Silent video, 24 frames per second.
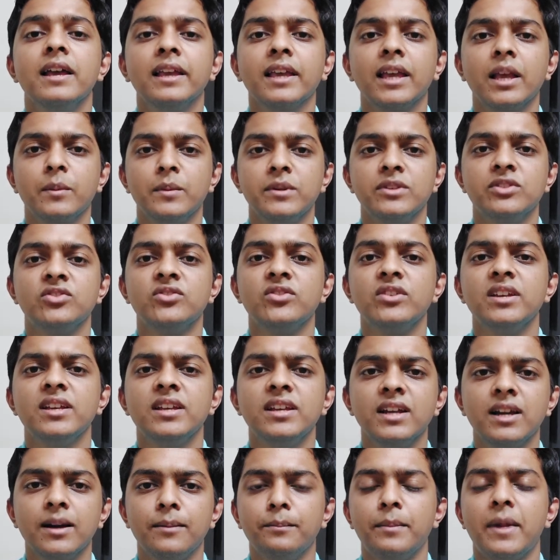
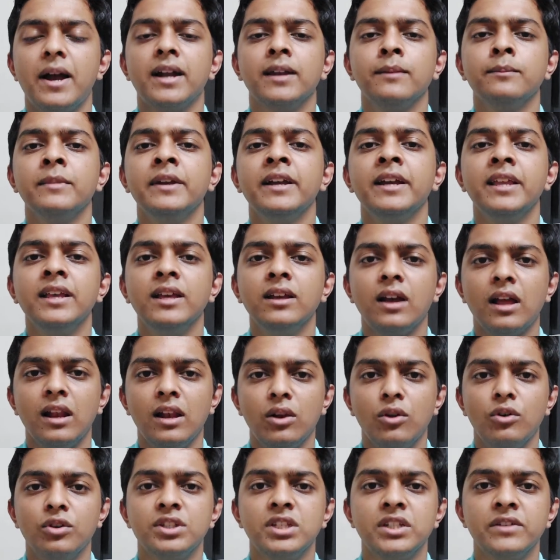chemistry, compatibility and
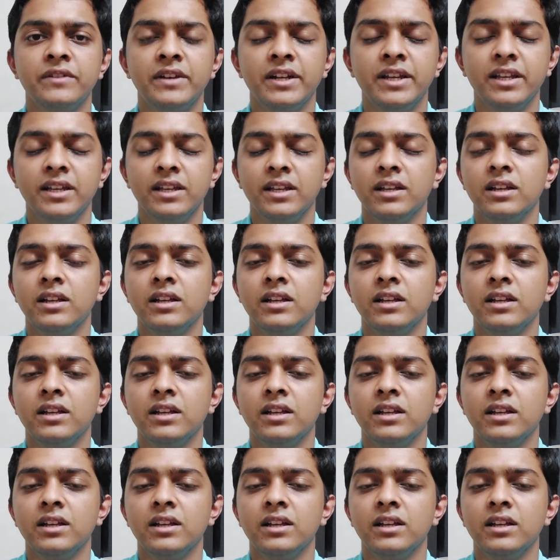longevity.